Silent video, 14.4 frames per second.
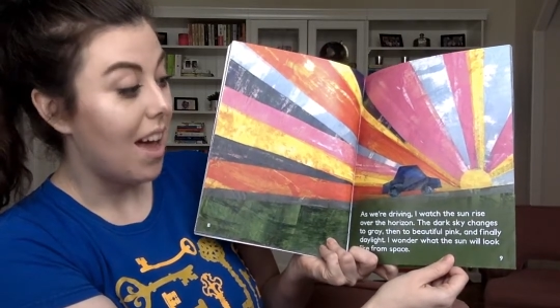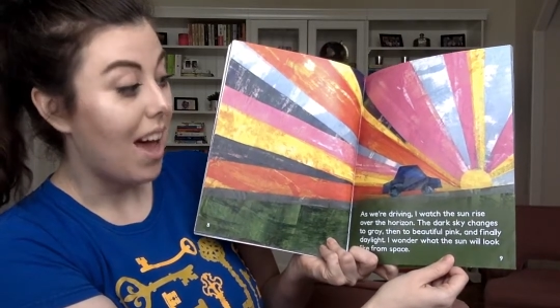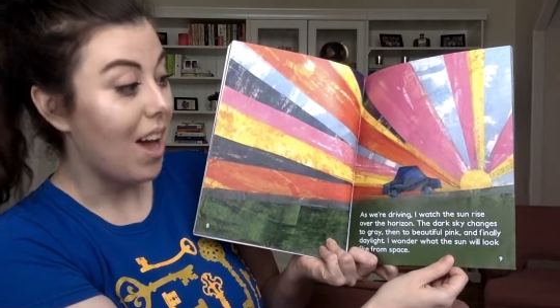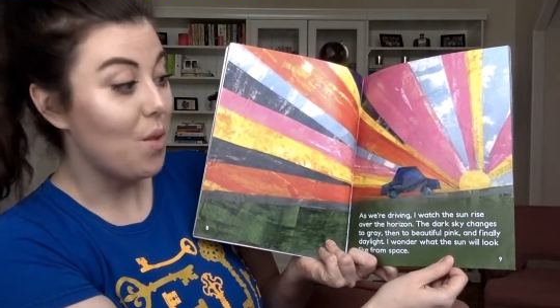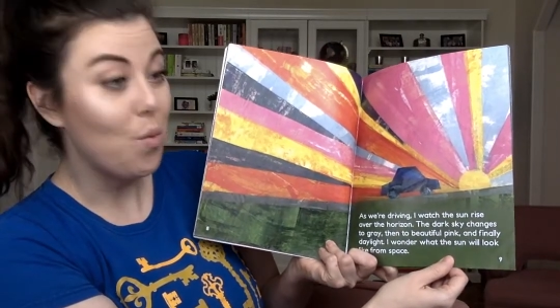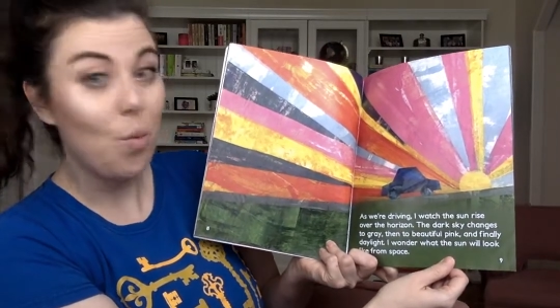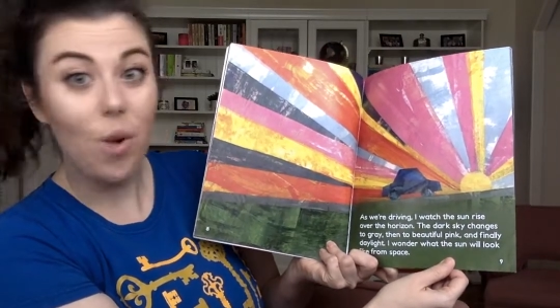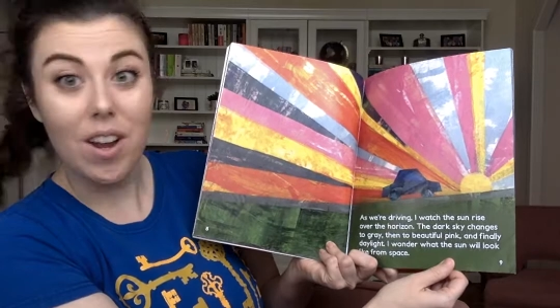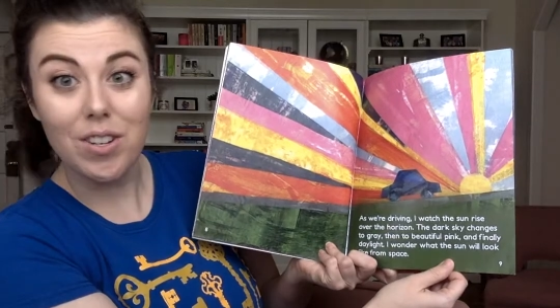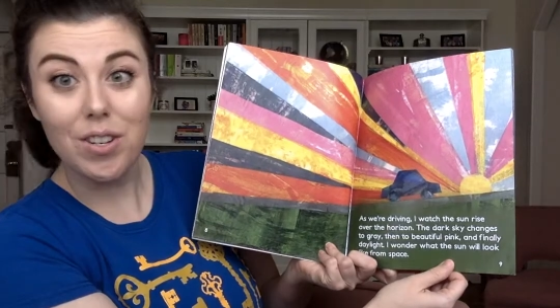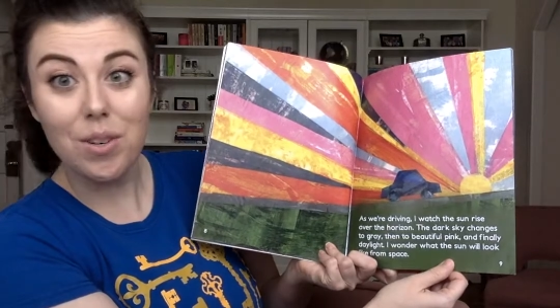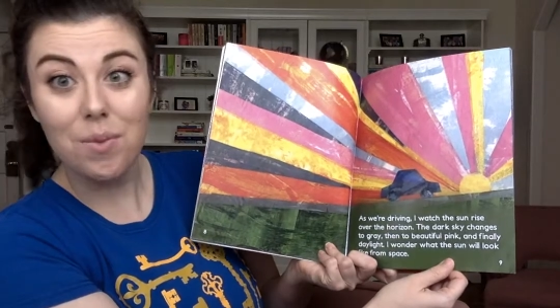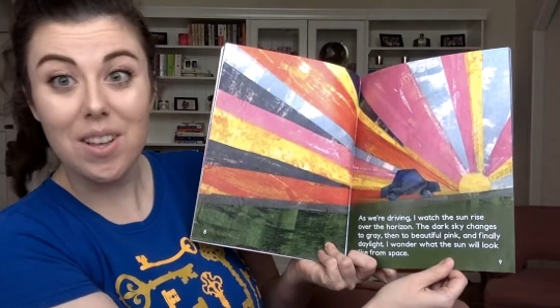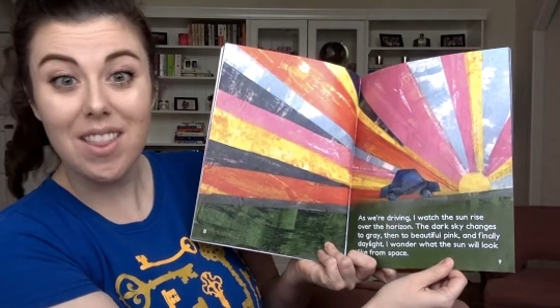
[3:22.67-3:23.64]
I
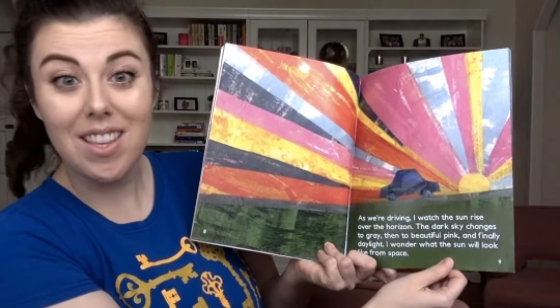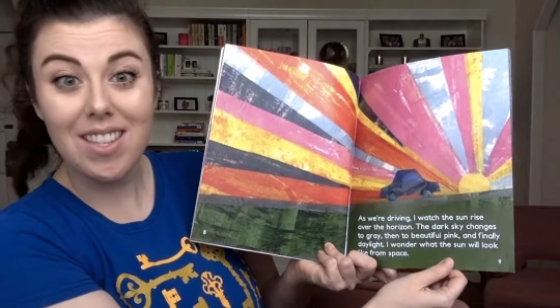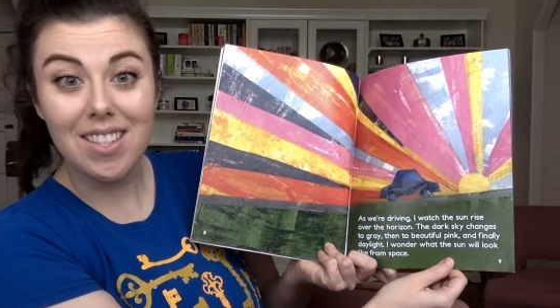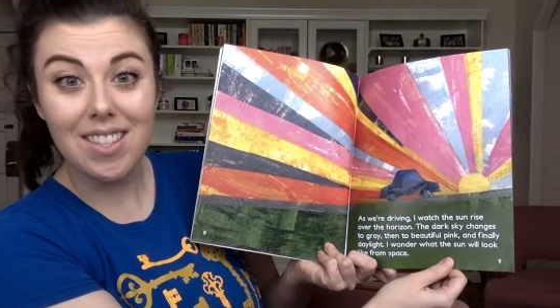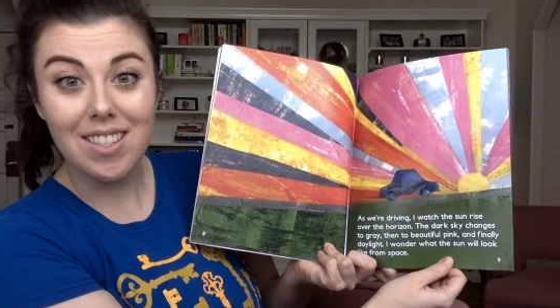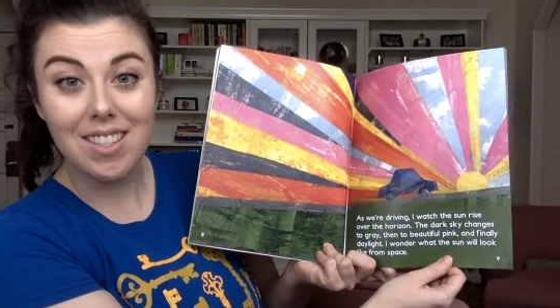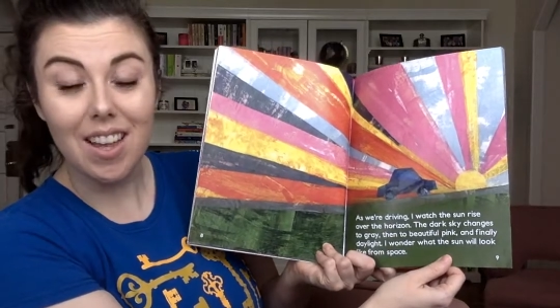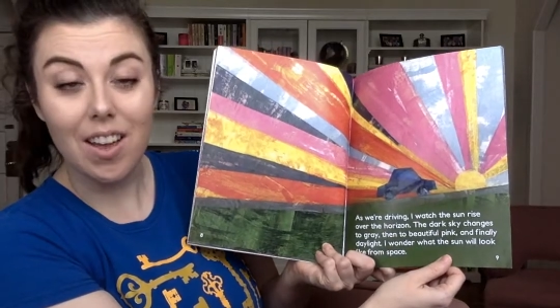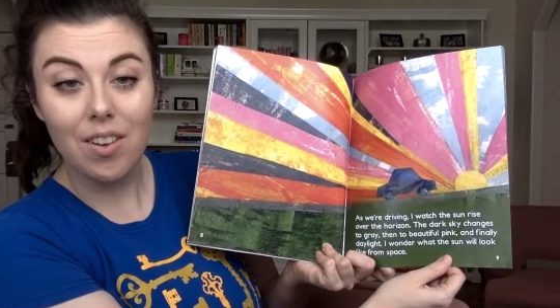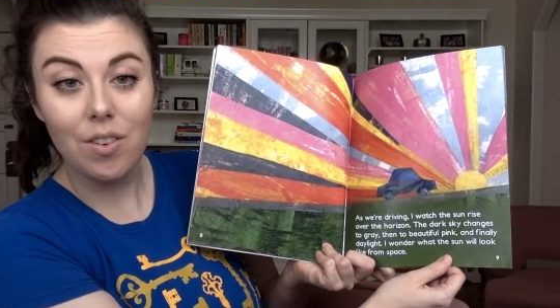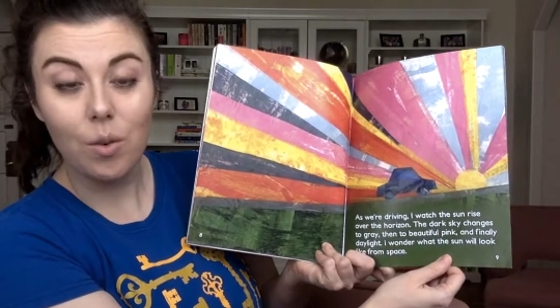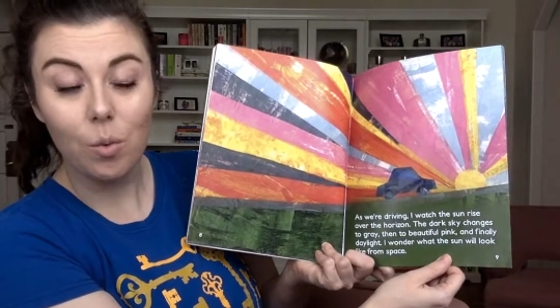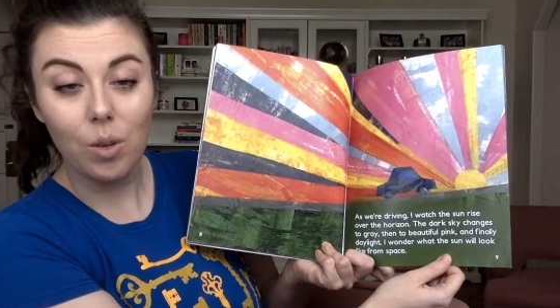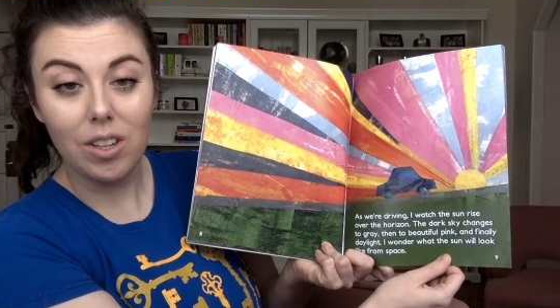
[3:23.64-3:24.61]
wonder what the
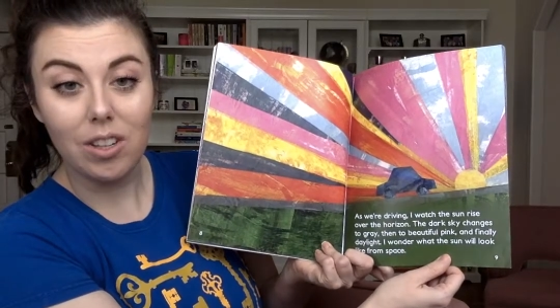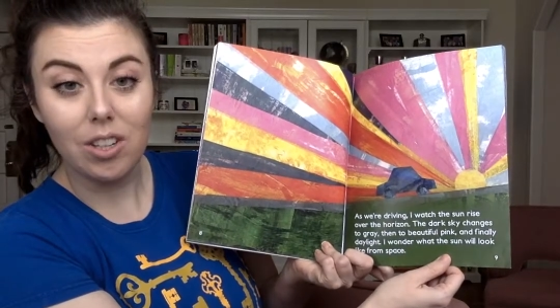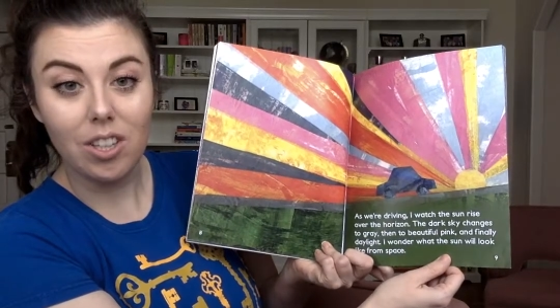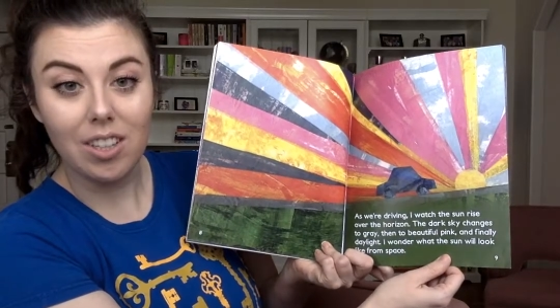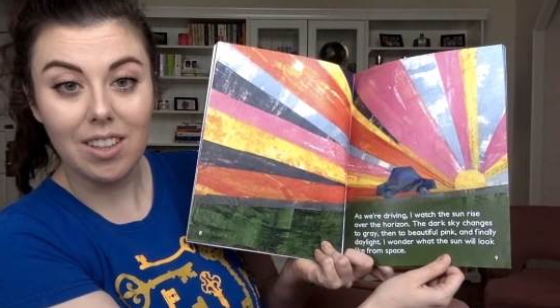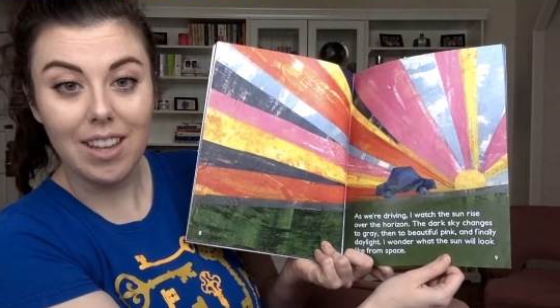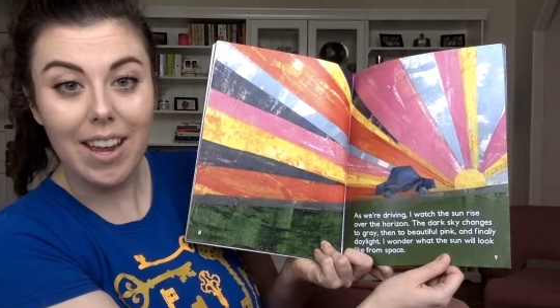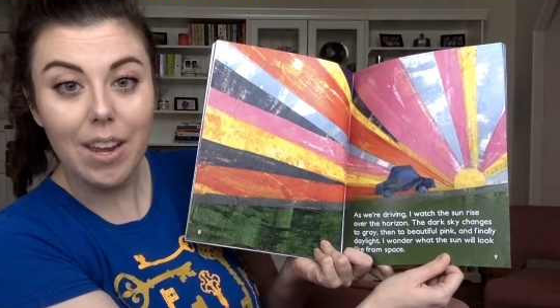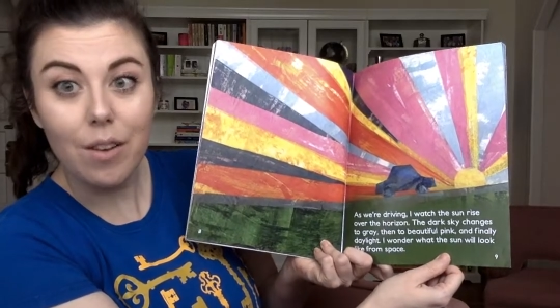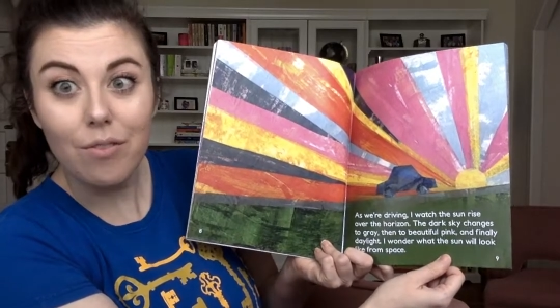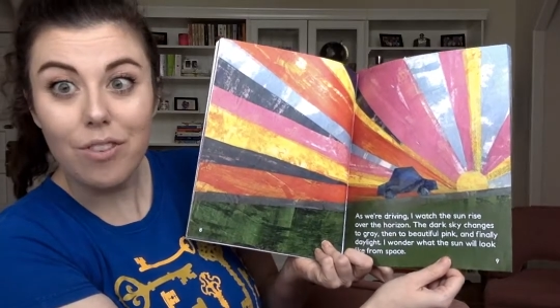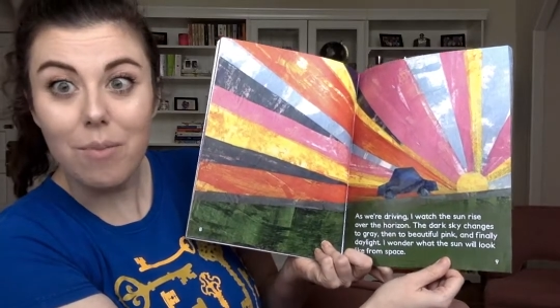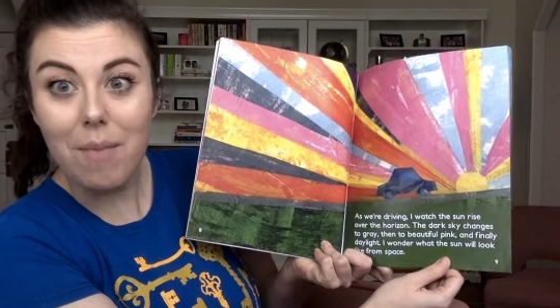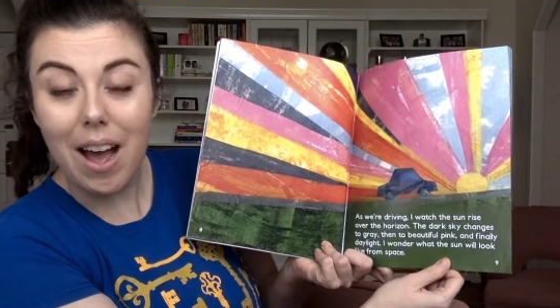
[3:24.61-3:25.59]
sun will look like
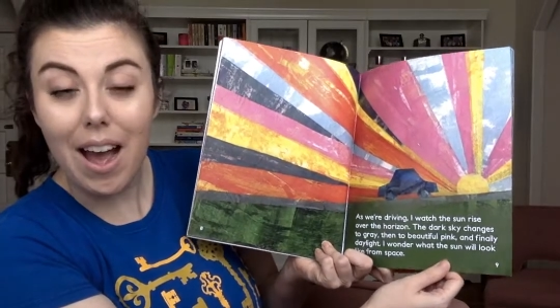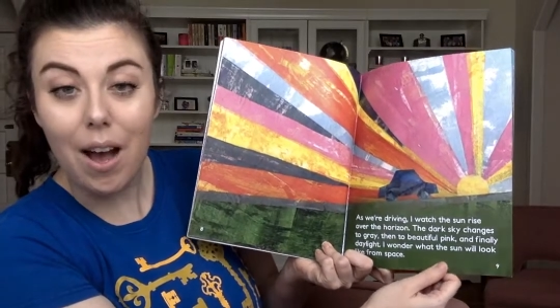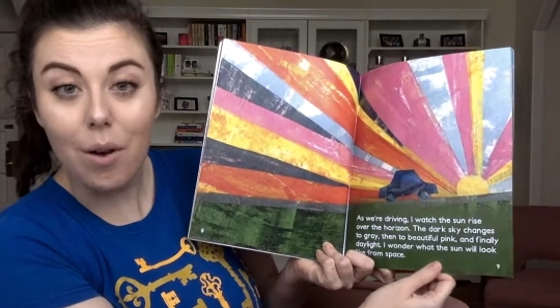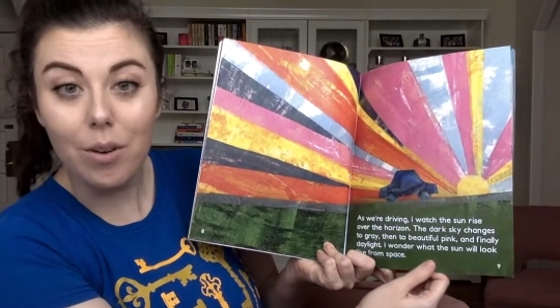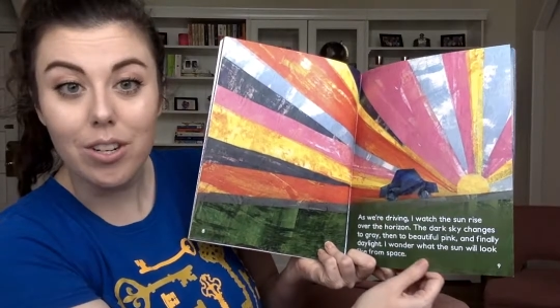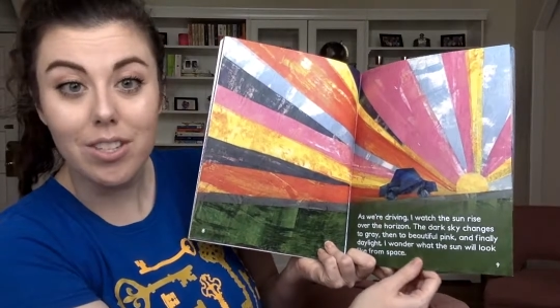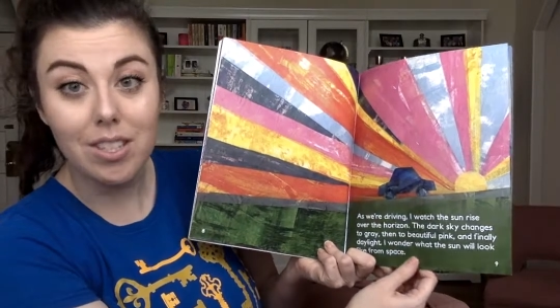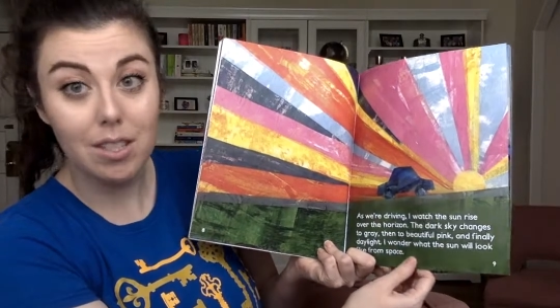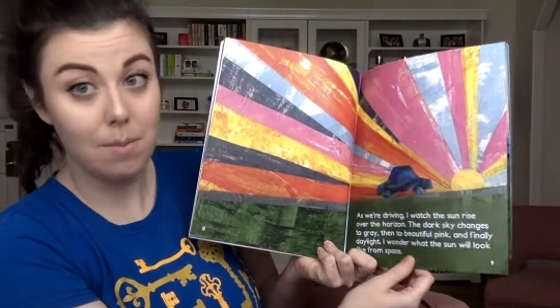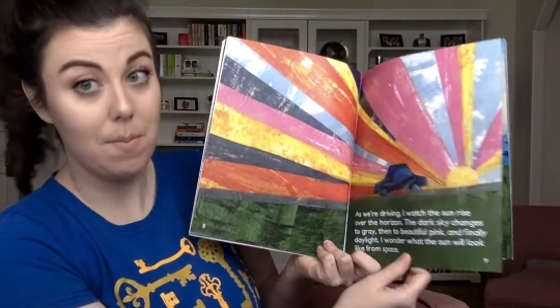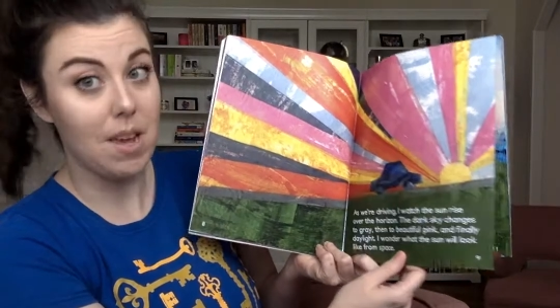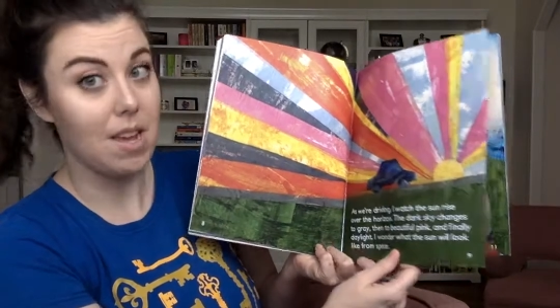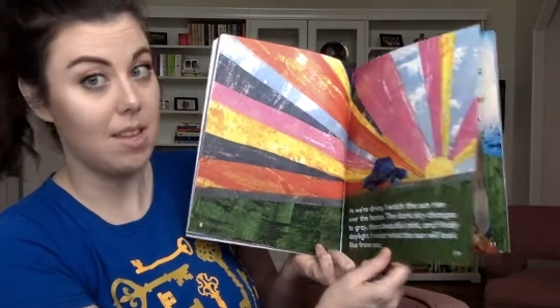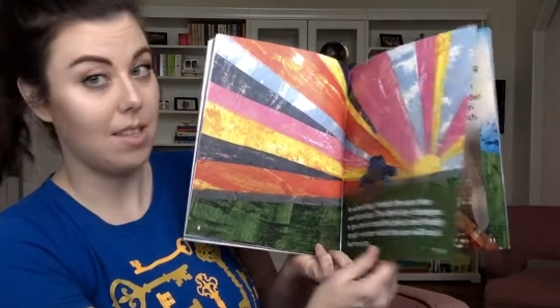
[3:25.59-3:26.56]
from outer
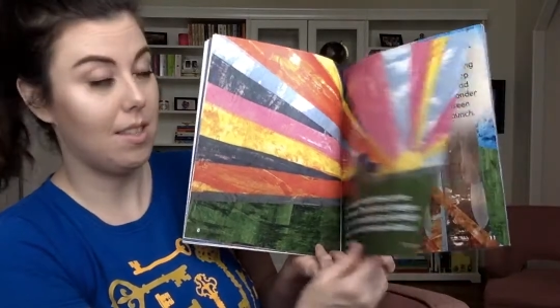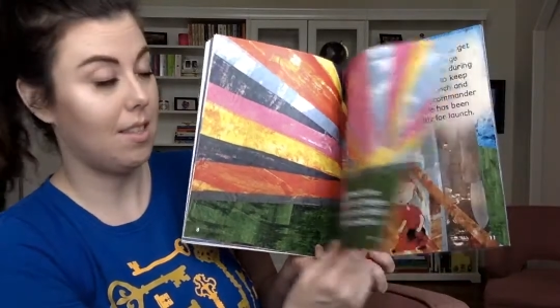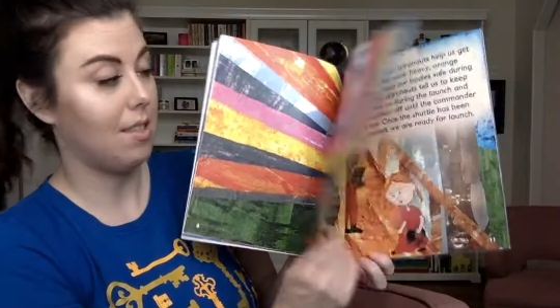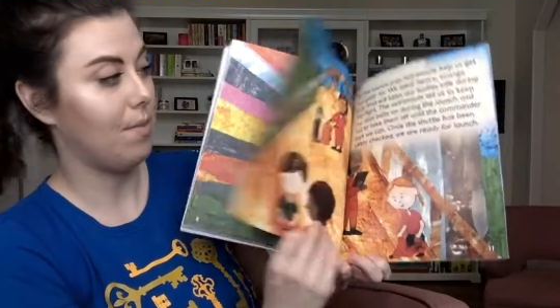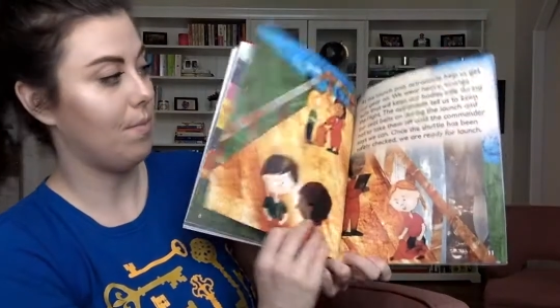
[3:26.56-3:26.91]
space.